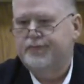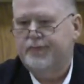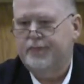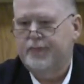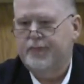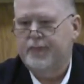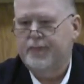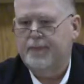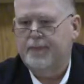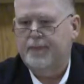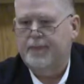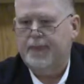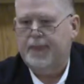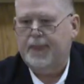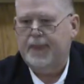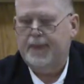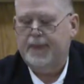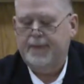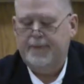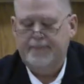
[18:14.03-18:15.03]

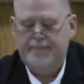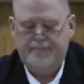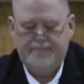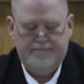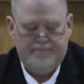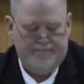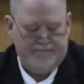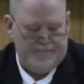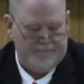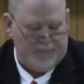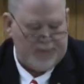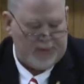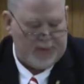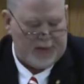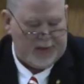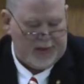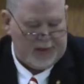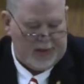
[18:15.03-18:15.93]
[no speech]